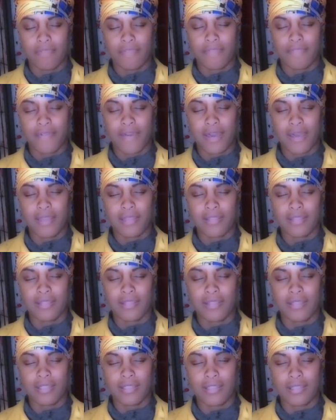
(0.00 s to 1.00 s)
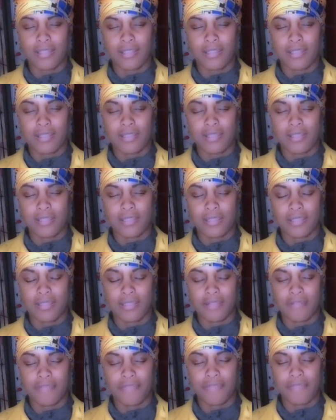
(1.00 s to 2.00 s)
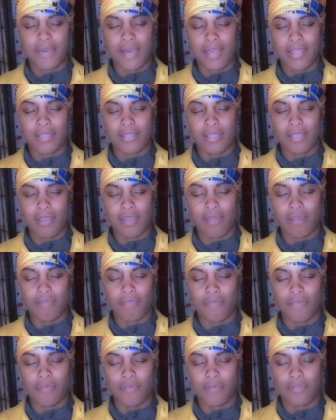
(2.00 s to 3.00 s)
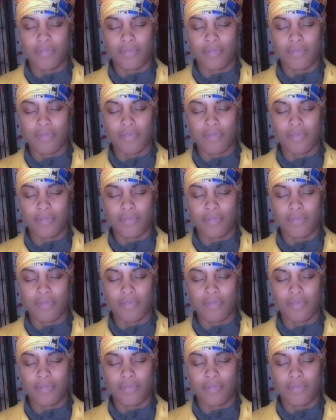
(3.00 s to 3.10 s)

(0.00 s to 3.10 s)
Finding ease, finding comfort.